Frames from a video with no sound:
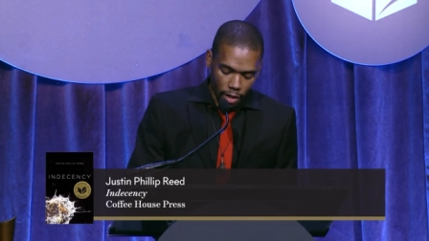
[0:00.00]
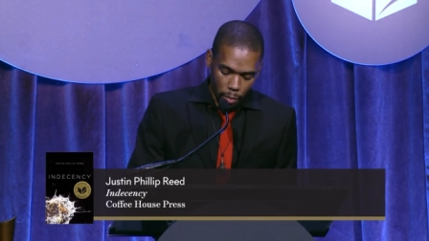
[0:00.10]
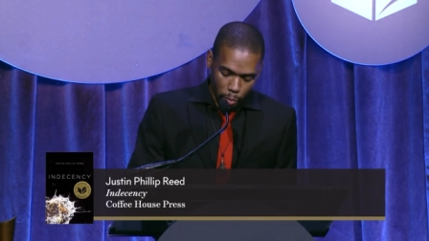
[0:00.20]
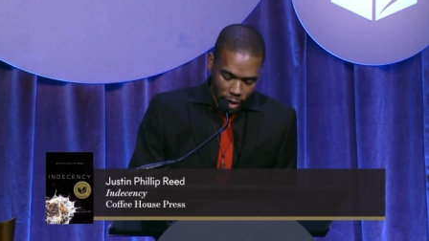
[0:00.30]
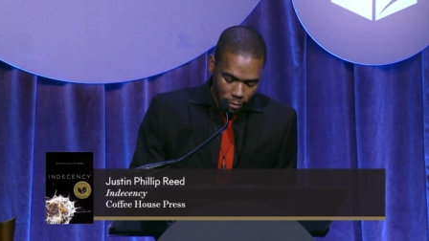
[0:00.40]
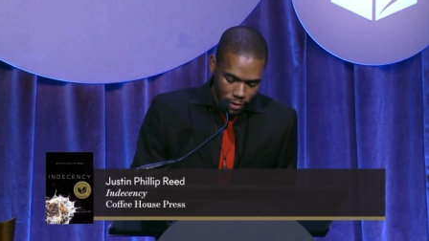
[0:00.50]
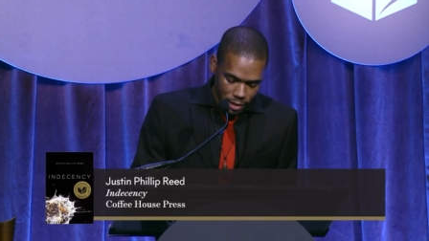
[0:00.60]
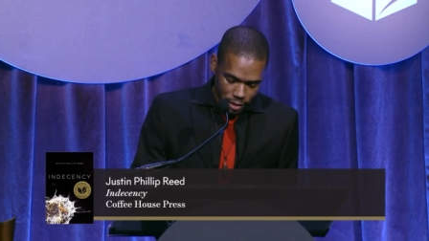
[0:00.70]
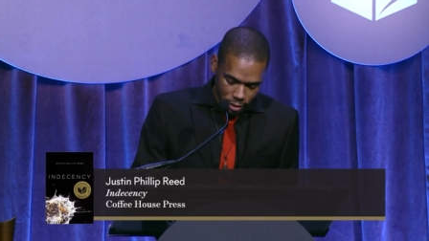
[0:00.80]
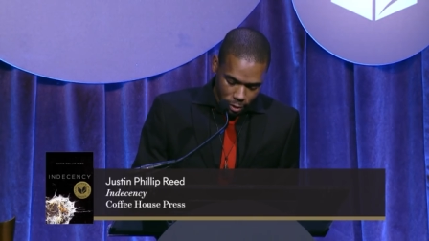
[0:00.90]
In May of
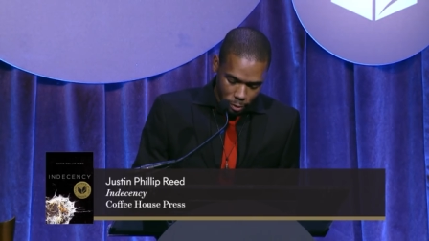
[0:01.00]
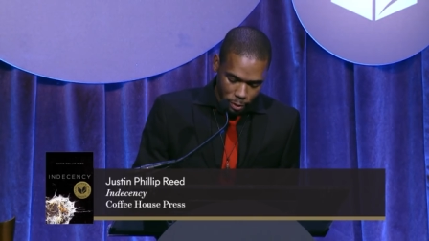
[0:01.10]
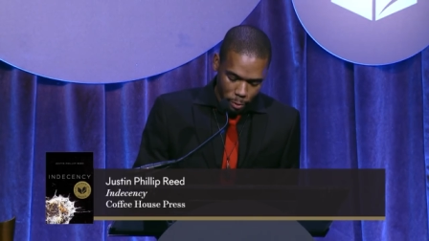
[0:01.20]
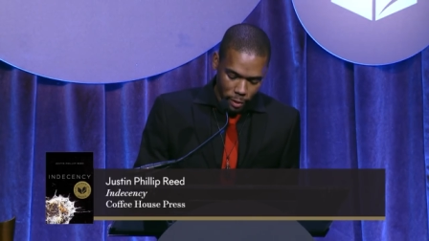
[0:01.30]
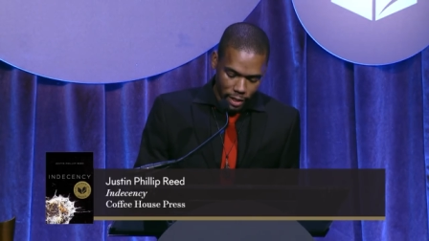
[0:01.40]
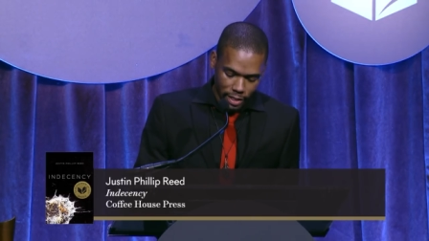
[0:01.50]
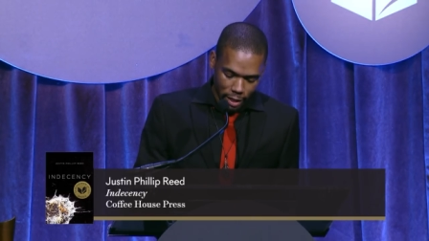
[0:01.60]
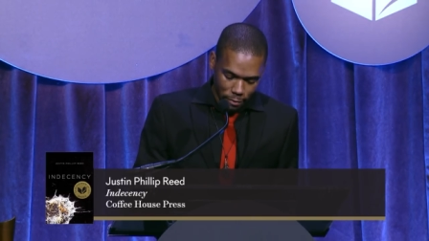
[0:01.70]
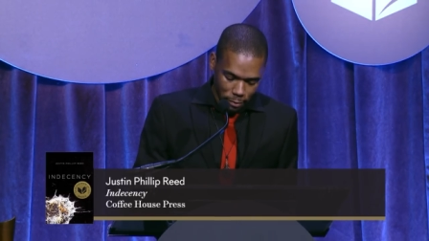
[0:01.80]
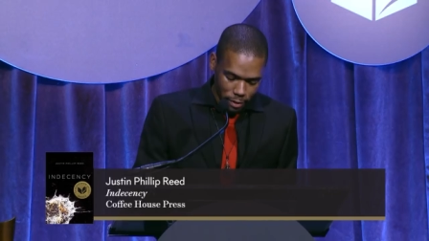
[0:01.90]
this year, 3 weeks
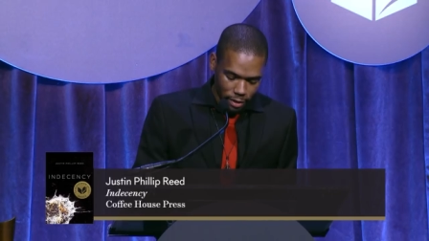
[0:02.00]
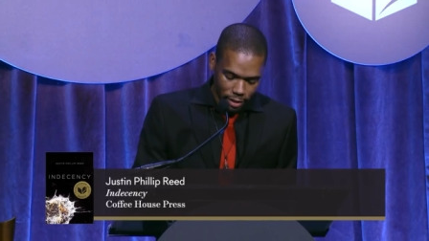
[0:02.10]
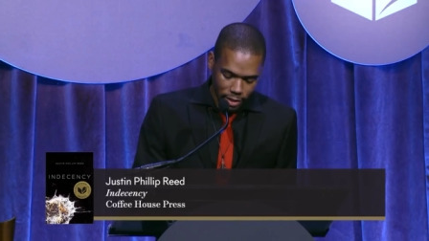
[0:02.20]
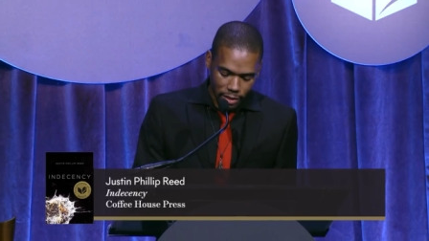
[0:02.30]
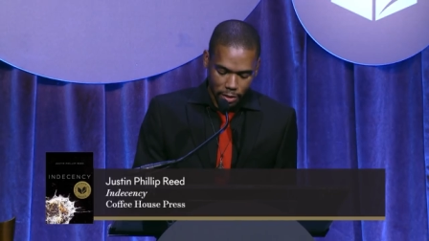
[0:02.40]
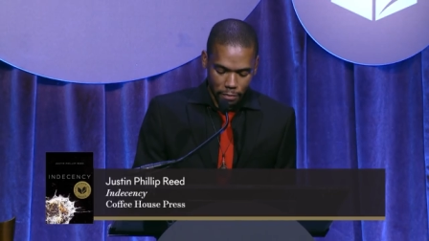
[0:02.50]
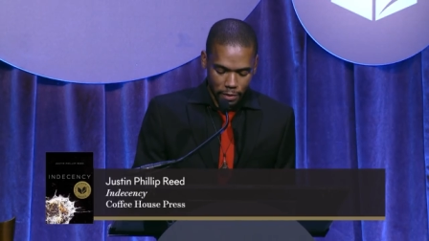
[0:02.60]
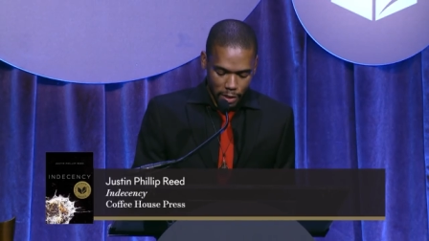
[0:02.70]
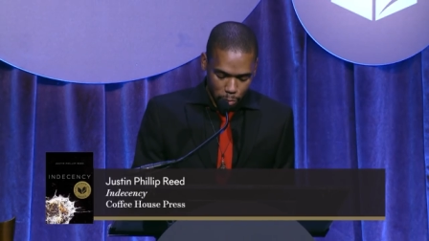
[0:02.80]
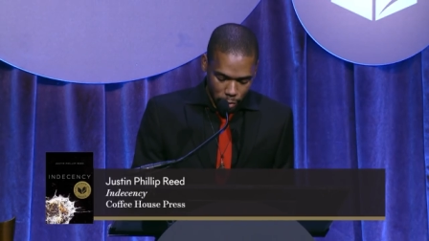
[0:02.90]
after the release
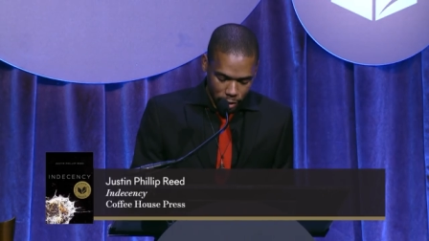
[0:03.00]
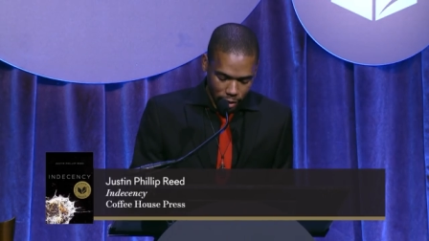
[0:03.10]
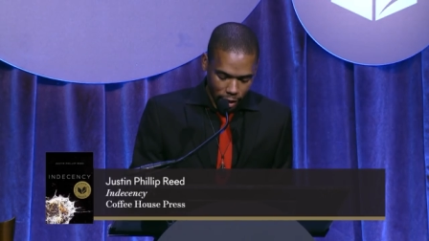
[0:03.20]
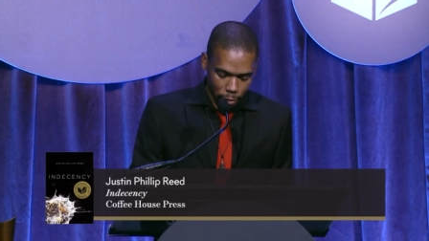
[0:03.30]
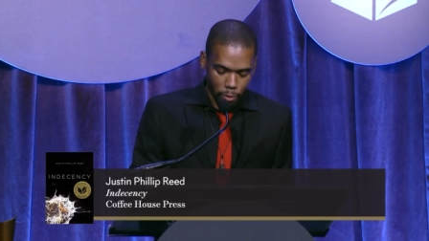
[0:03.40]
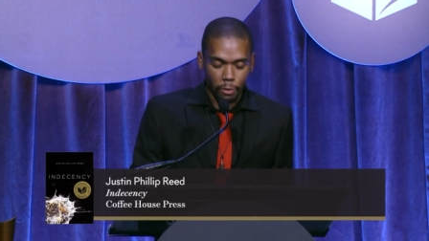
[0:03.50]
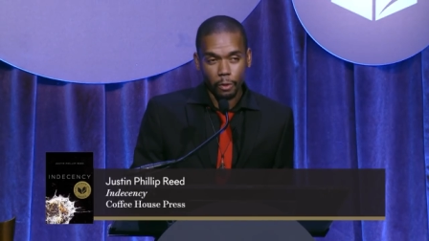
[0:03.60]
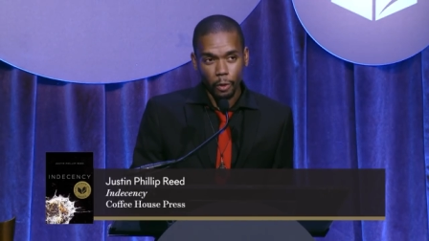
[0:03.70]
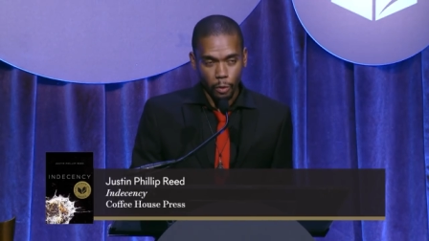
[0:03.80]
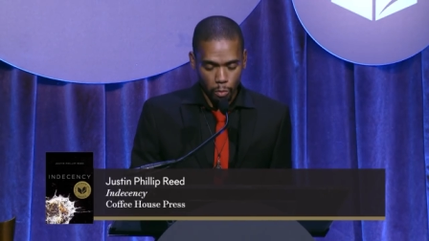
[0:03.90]
of this book, I
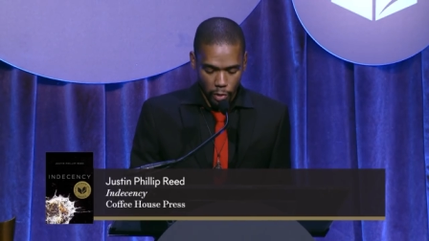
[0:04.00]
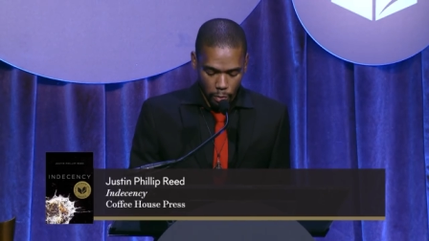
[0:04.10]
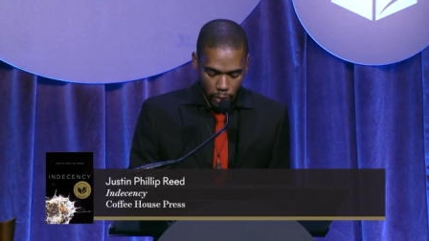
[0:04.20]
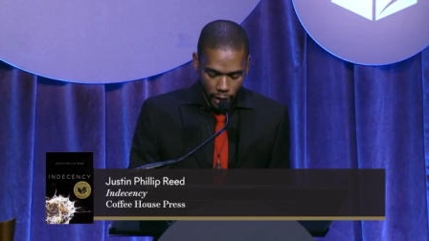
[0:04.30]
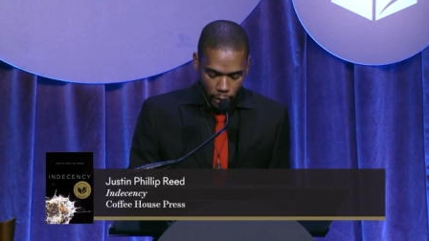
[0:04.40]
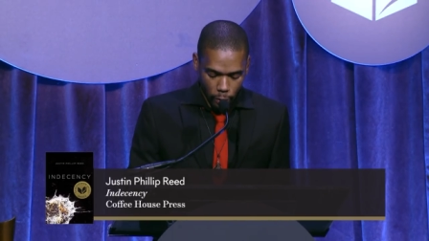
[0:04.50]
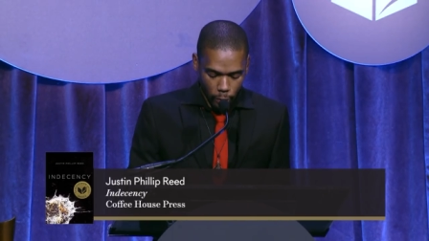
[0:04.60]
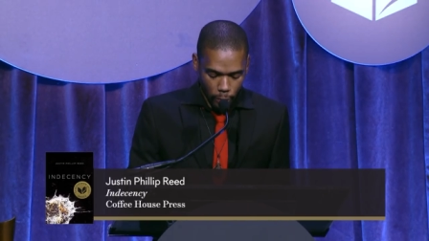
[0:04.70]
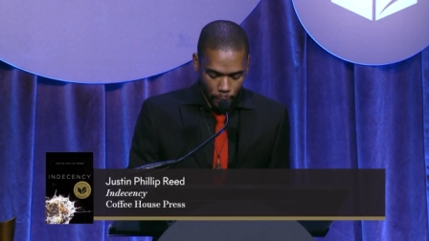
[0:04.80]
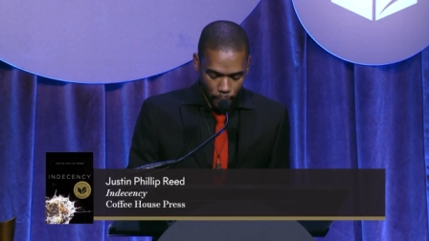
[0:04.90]
rewrote my
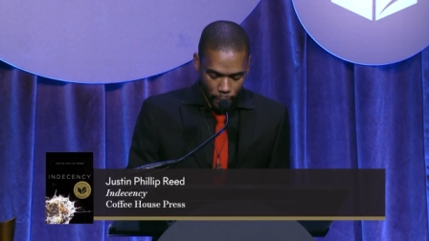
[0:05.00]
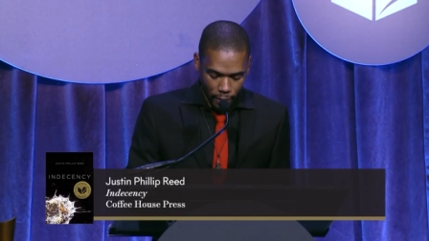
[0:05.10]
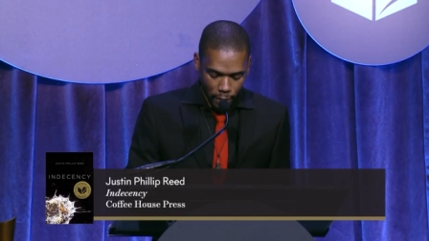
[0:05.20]
bio,